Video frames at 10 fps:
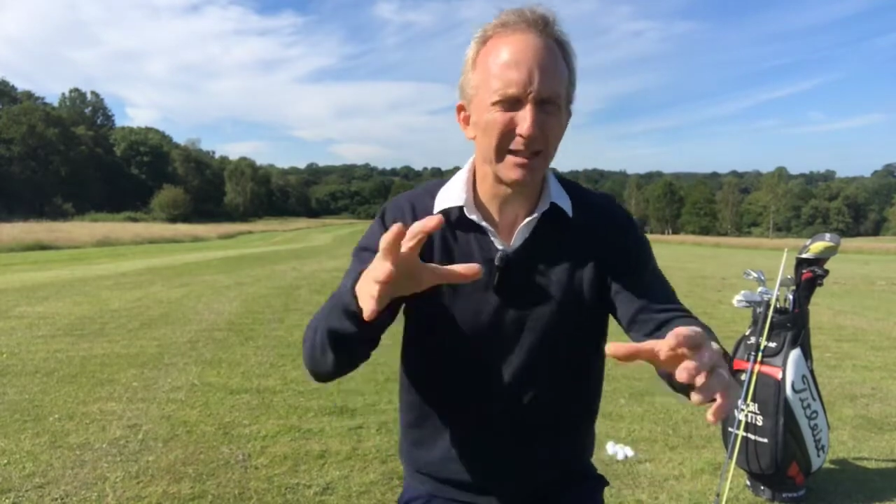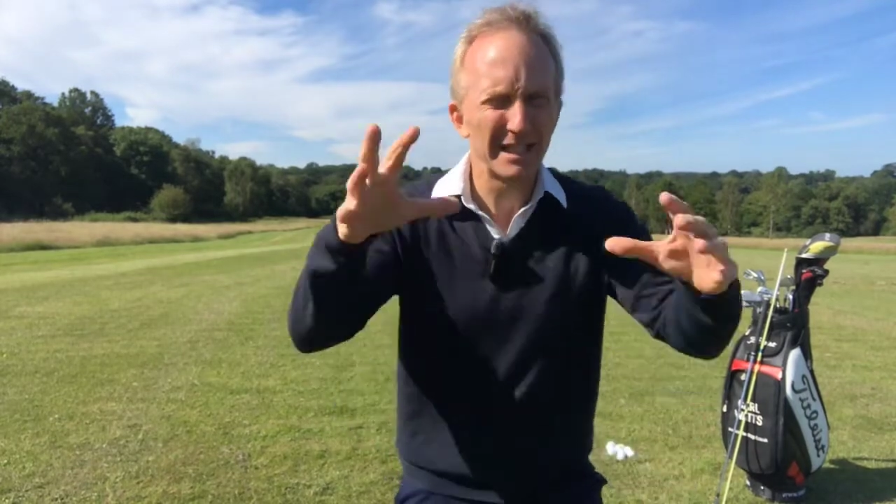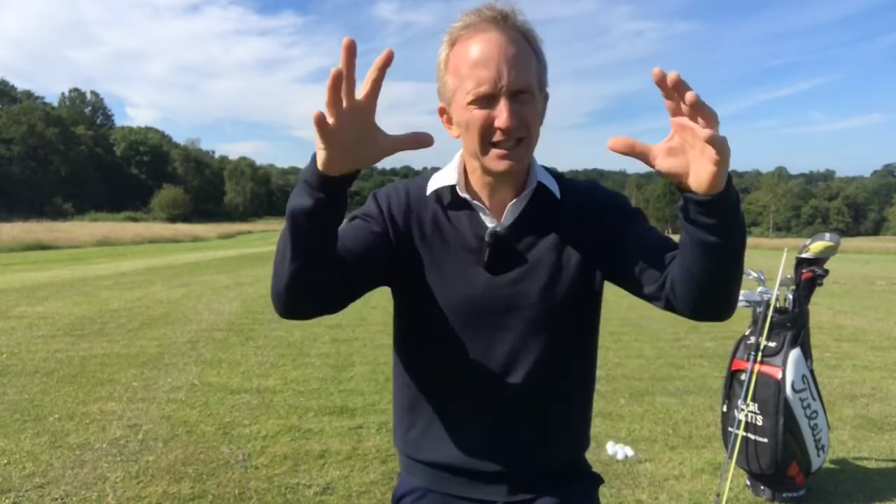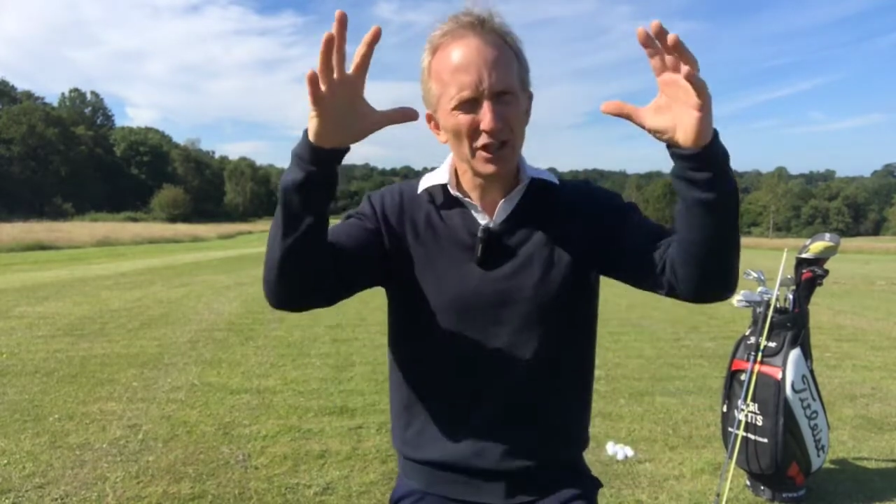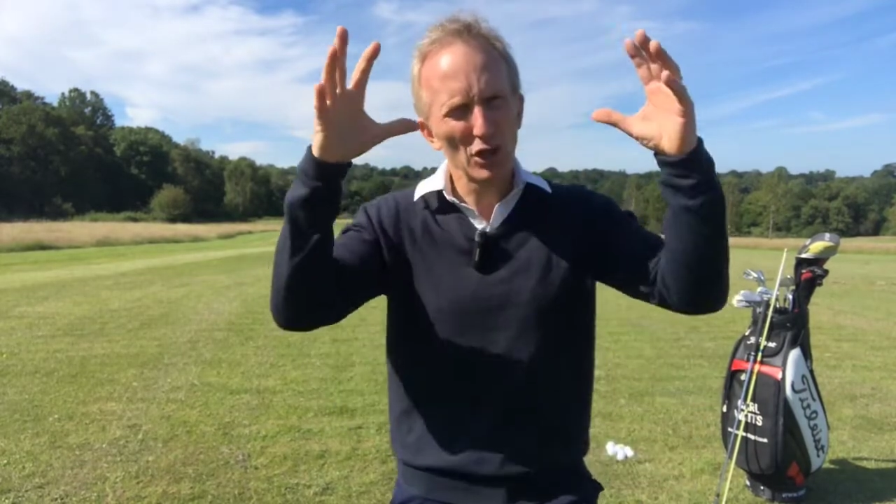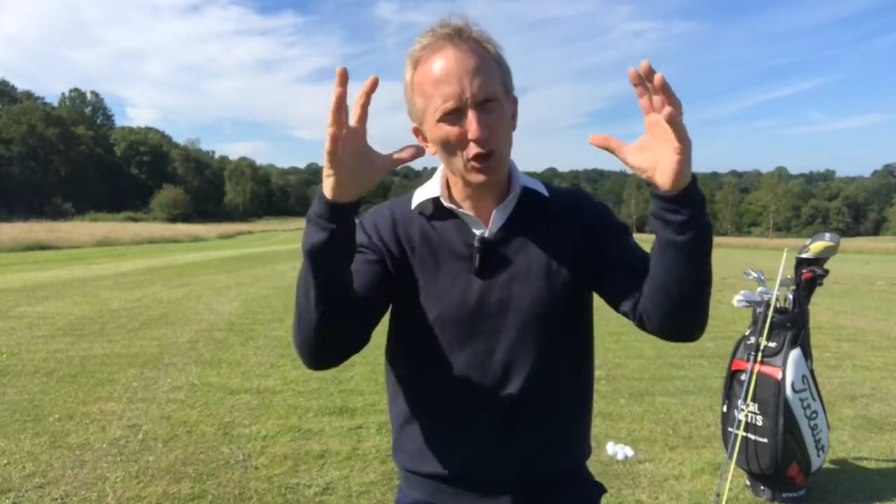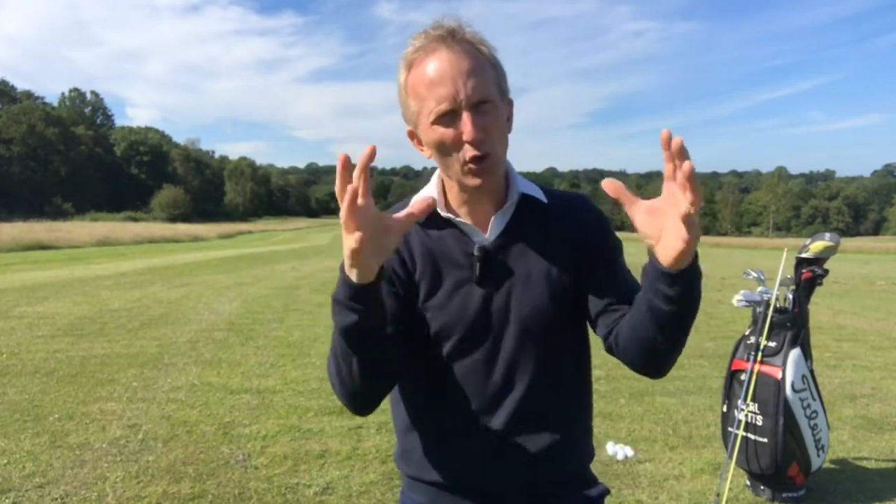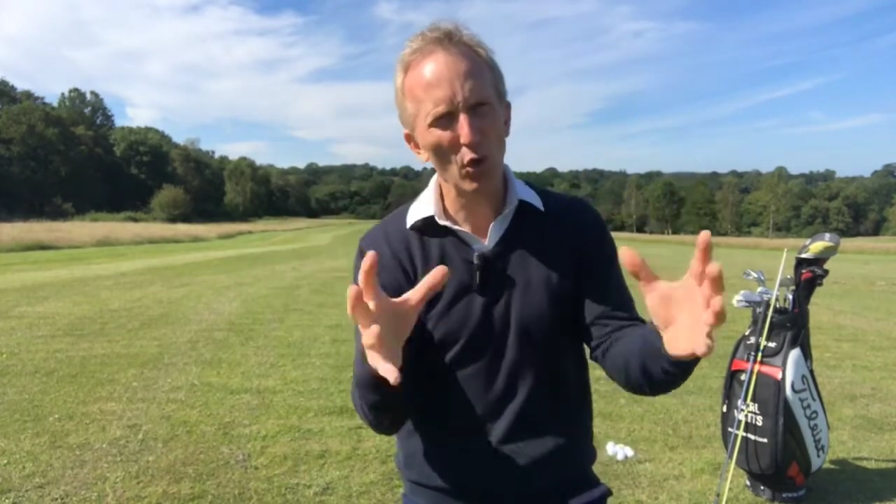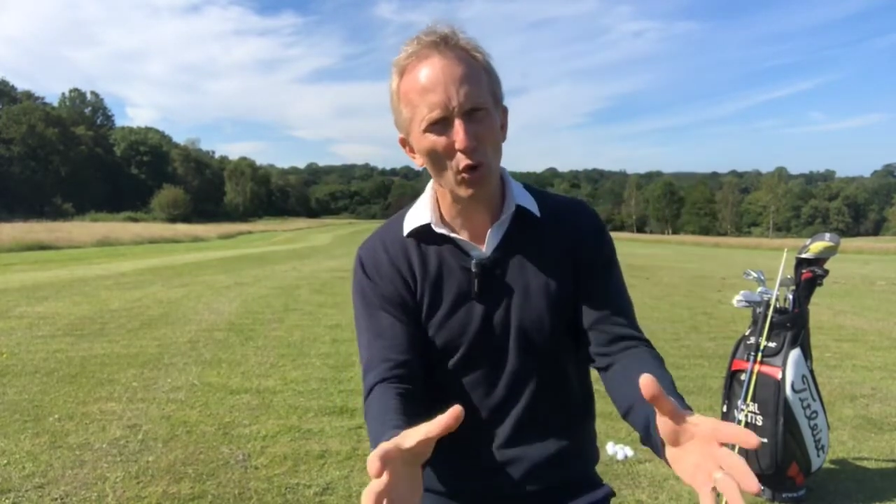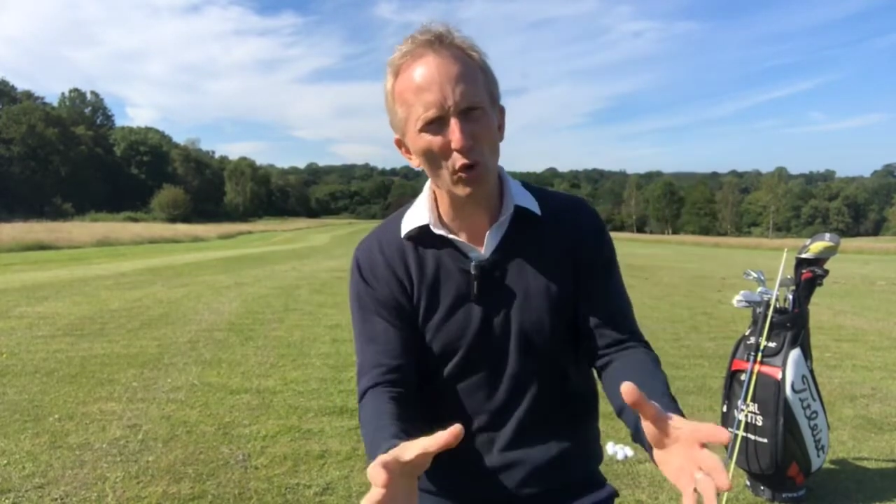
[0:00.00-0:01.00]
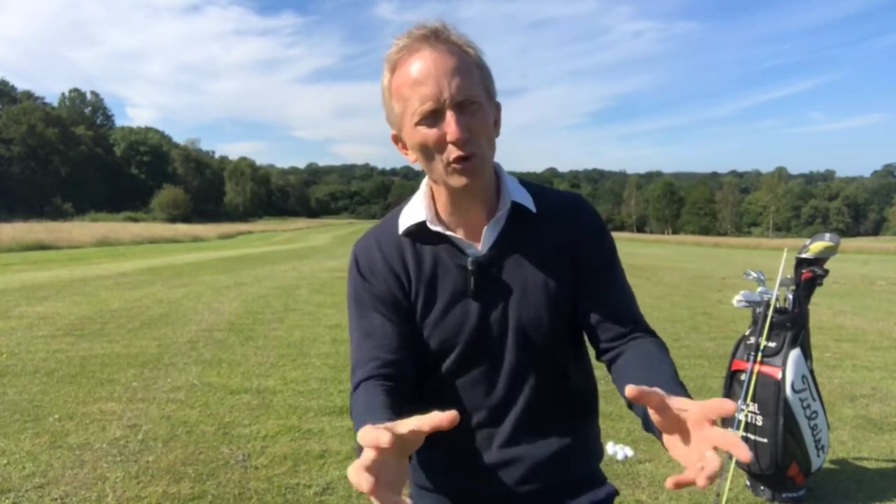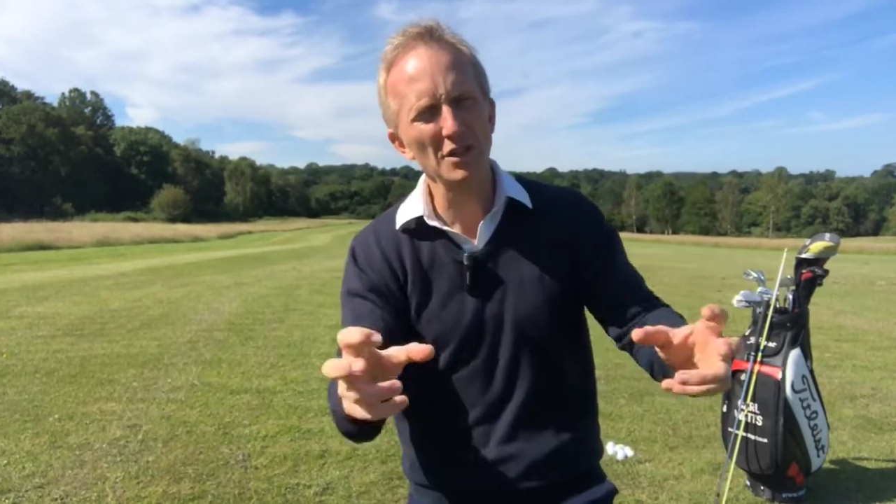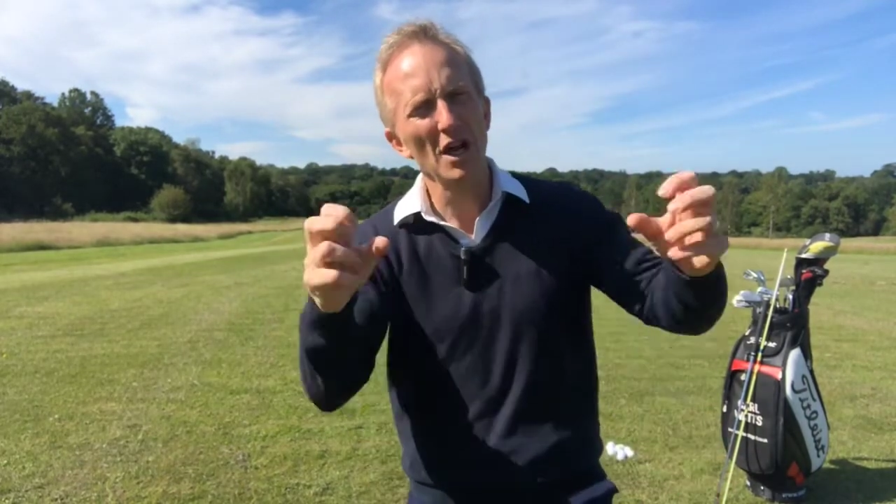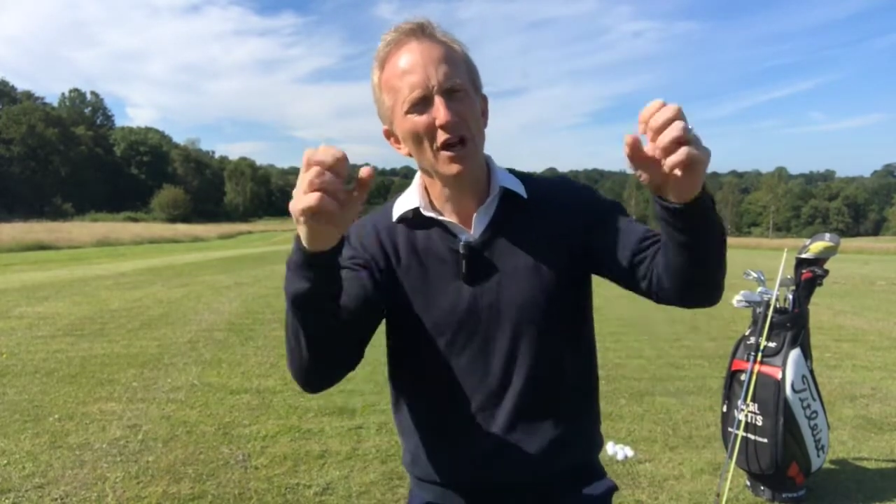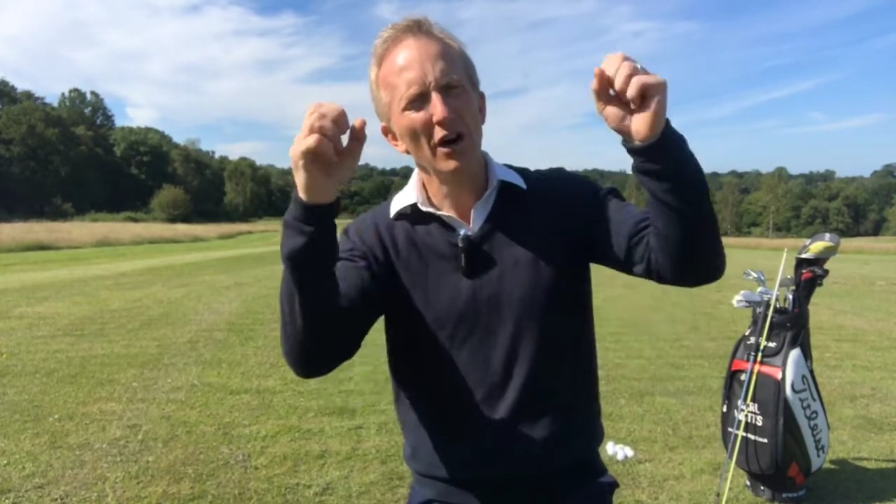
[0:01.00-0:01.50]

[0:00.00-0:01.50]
It is the cause